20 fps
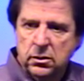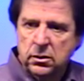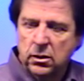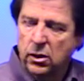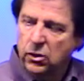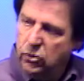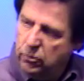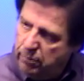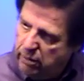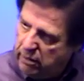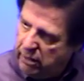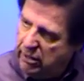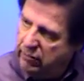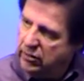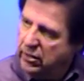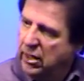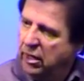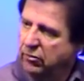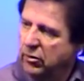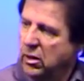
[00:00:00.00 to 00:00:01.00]
Are you believing
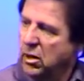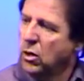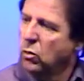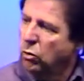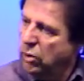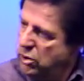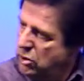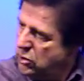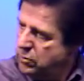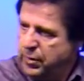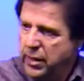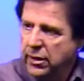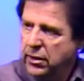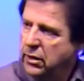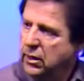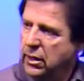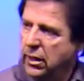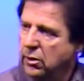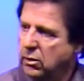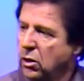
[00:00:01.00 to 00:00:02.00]
God? For? What are you
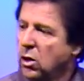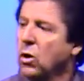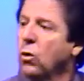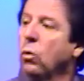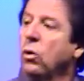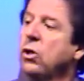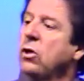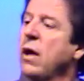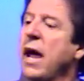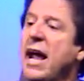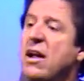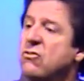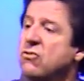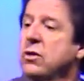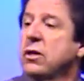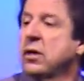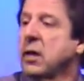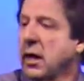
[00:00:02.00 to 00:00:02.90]
expecting God to do? What are you asking